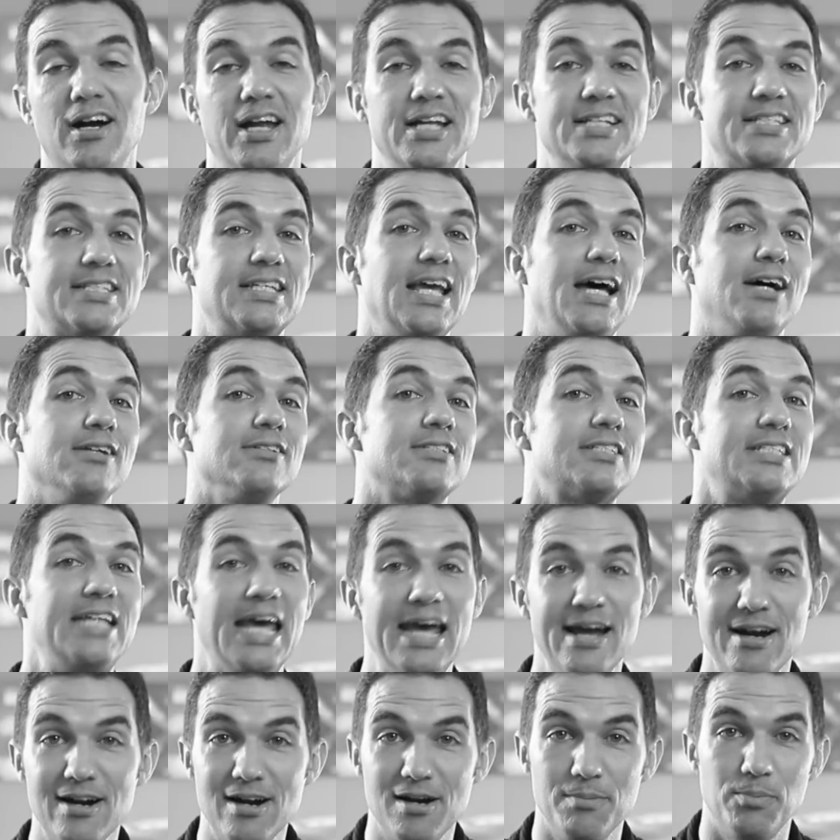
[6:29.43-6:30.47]
It sounds
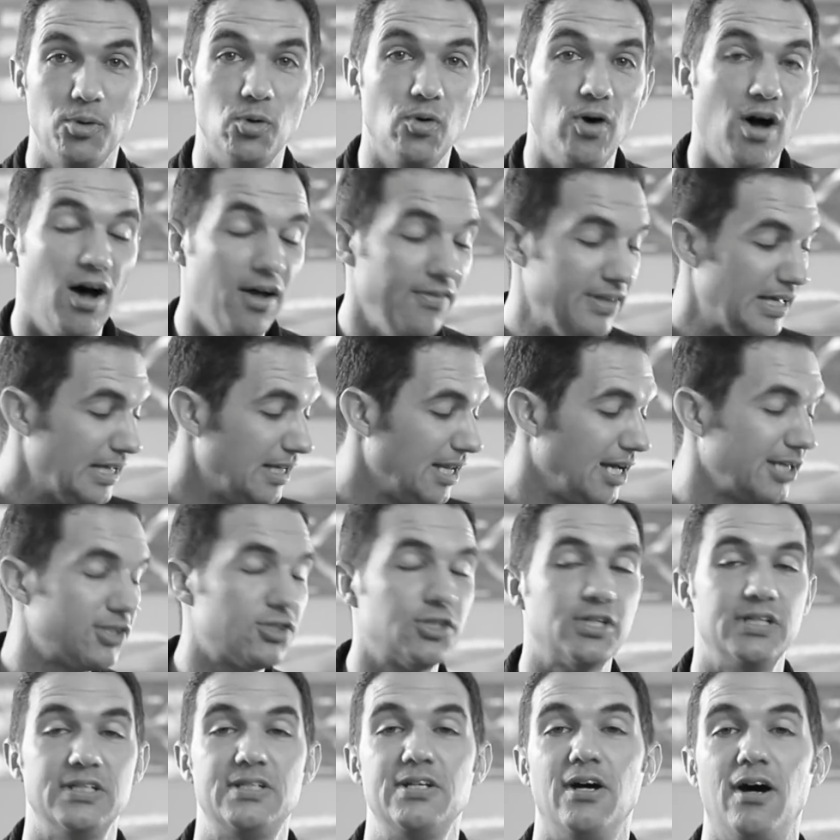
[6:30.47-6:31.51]
terrible on the
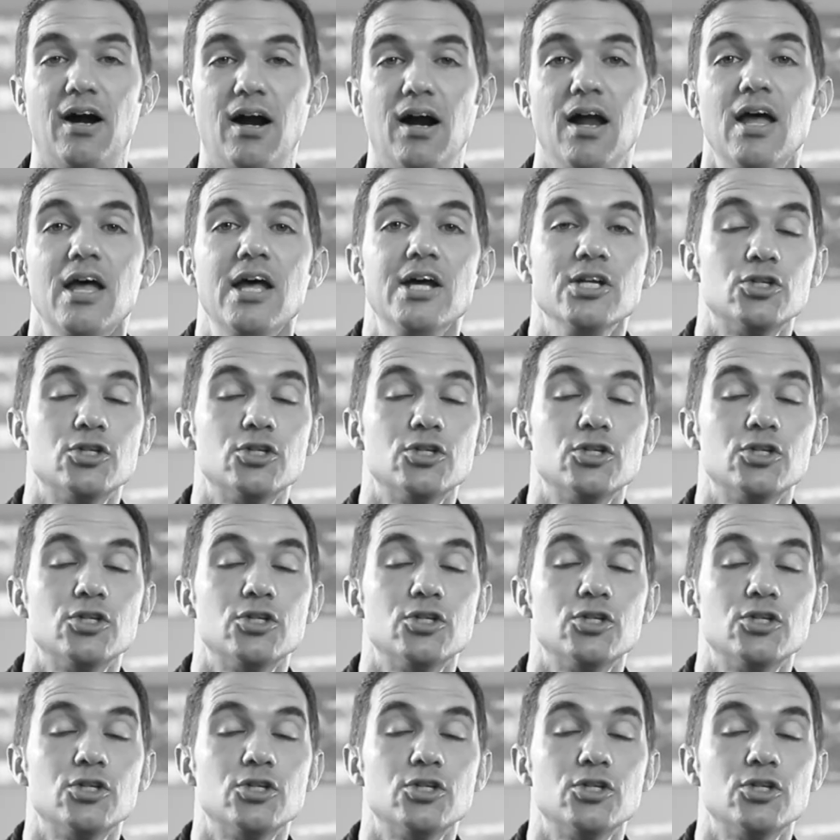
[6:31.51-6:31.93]
electric guitar.